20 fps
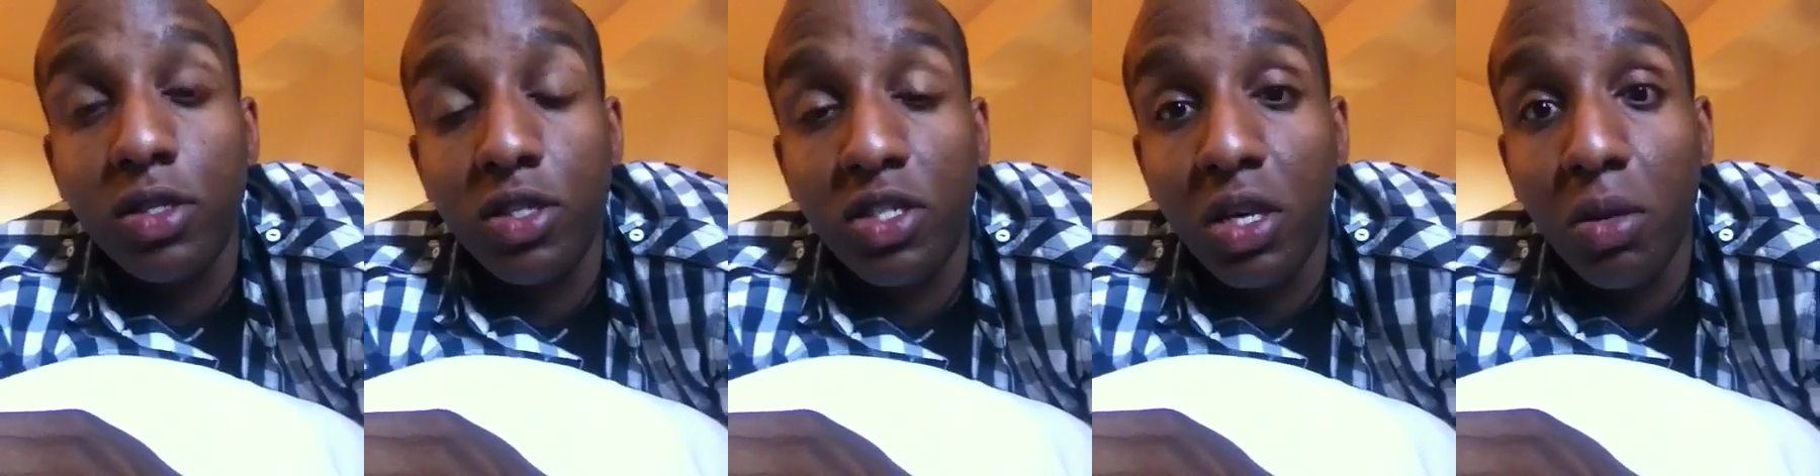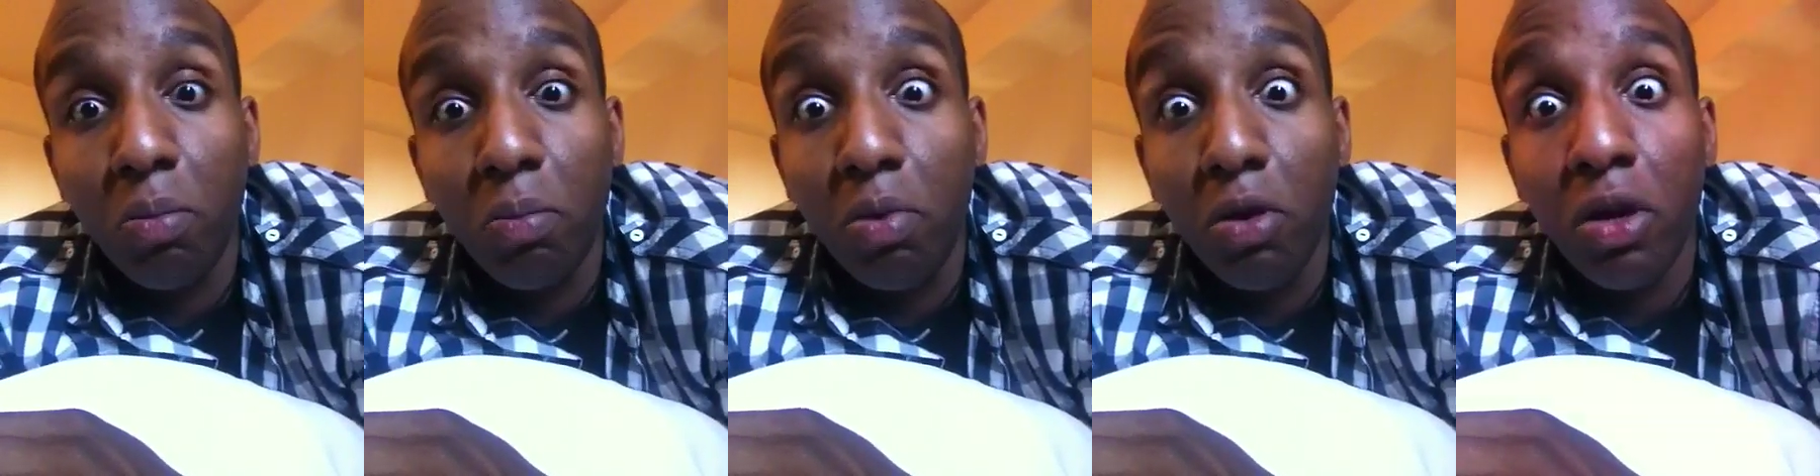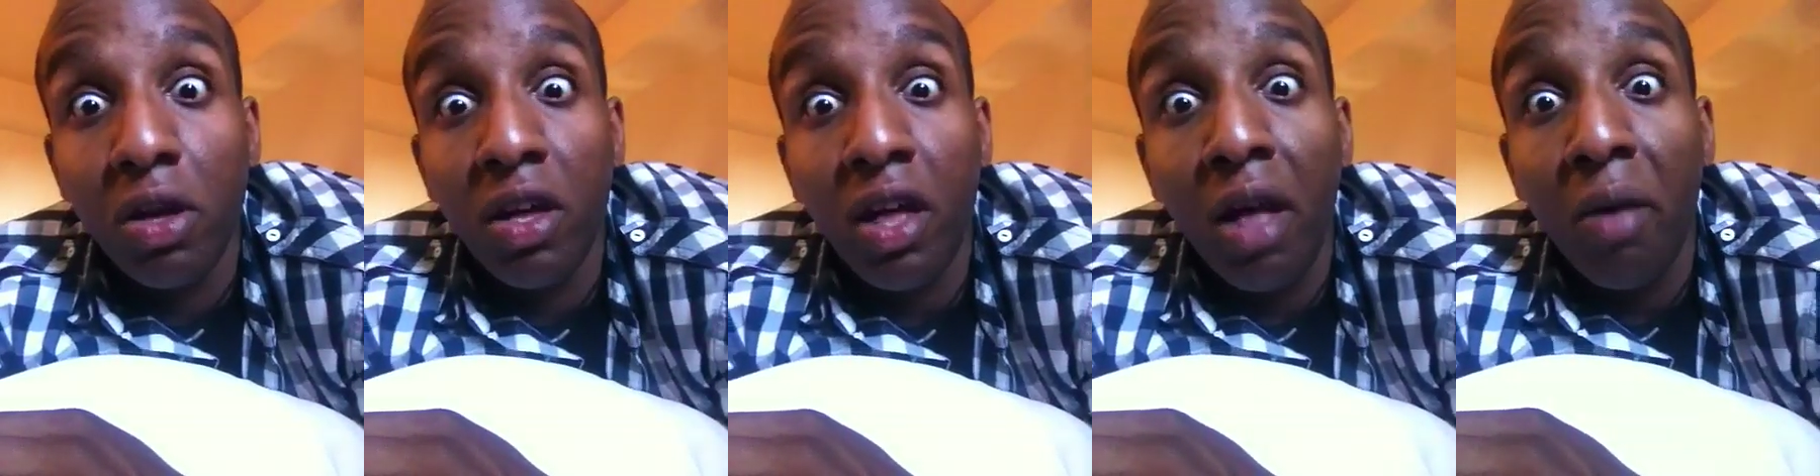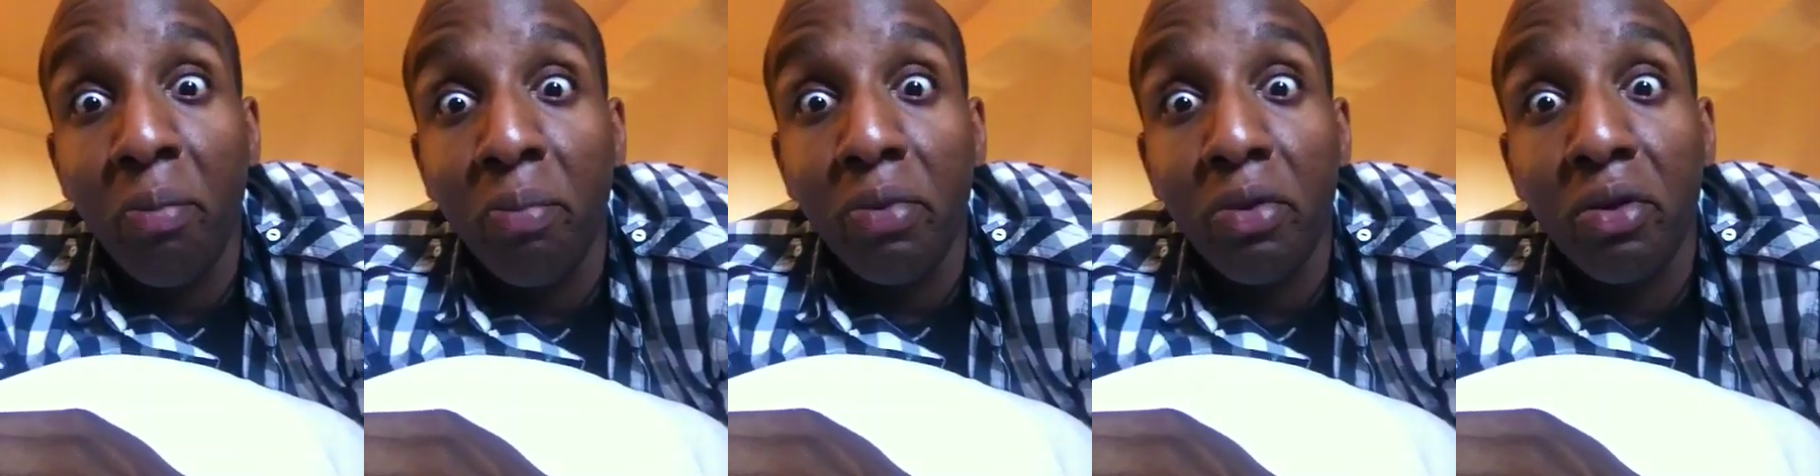chimpun
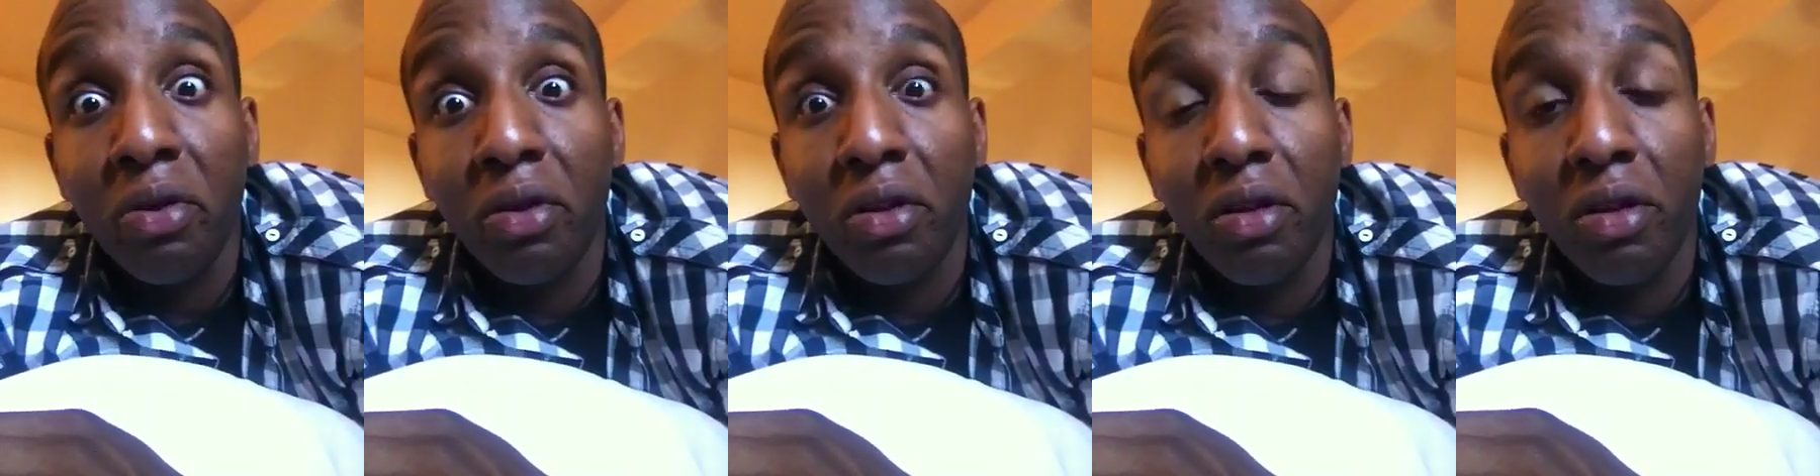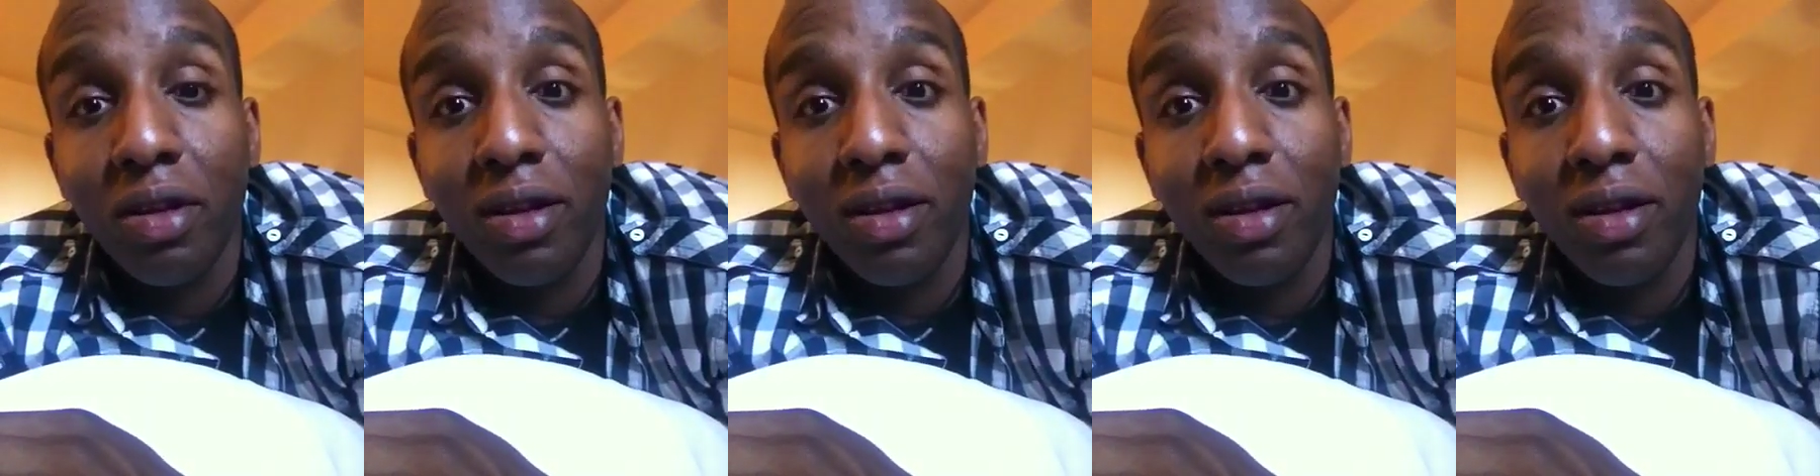kampun,